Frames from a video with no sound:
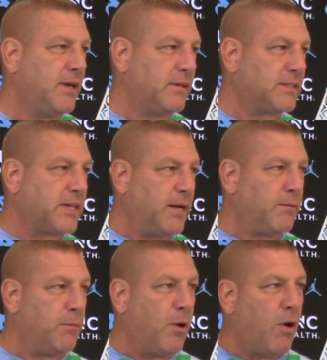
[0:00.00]
let's get him
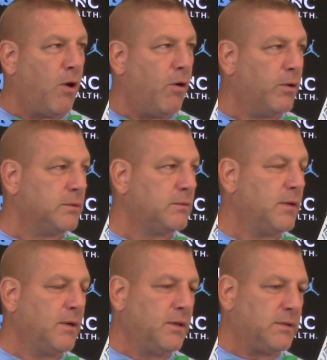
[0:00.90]
the ball
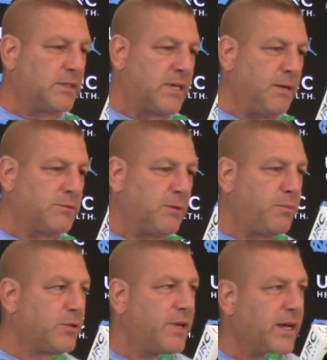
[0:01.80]
and let's get him some
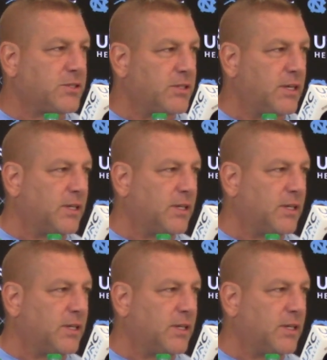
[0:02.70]
protection.